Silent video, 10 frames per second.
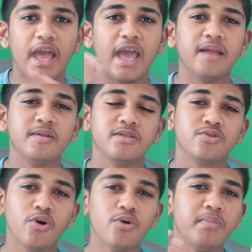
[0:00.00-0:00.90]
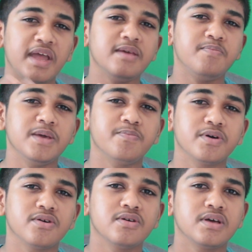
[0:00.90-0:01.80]
And though many
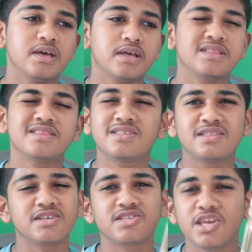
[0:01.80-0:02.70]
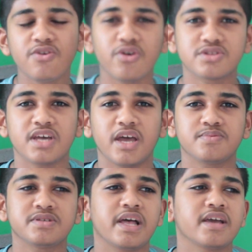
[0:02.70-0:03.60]
people, the
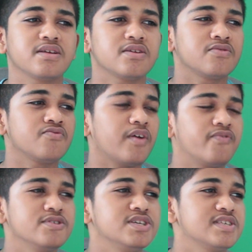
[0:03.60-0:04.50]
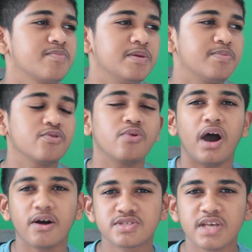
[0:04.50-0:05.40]
stereotypes like refugees are people who
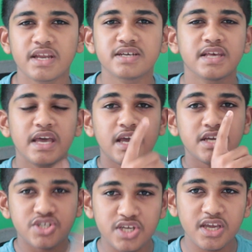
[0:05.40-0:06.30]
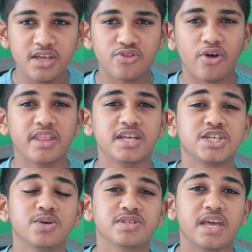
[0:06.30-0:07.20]
are outsiders, she thought that
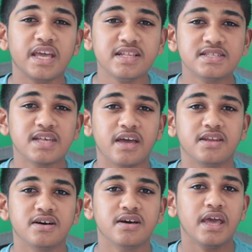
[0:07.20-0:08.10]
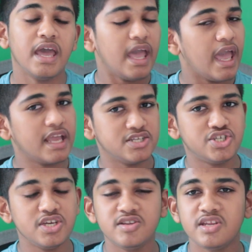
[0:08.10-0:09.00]
she was an insider, and
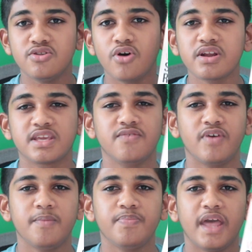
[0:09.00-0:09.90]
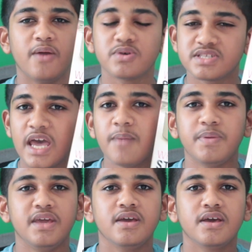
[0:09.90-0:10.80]
she did not give up and was
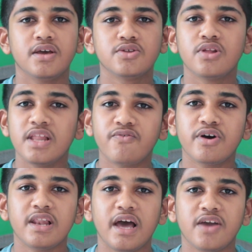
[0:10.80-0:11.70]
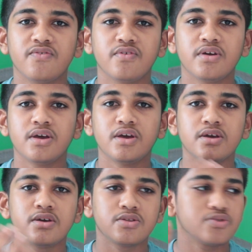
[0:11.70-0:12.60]
happy to live her life
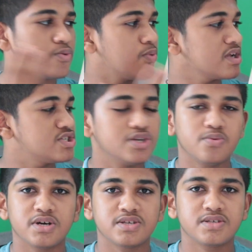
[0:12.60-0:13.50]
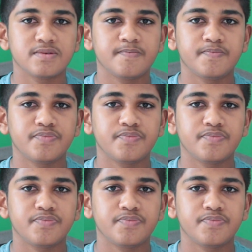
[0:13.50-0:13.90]
to what she was.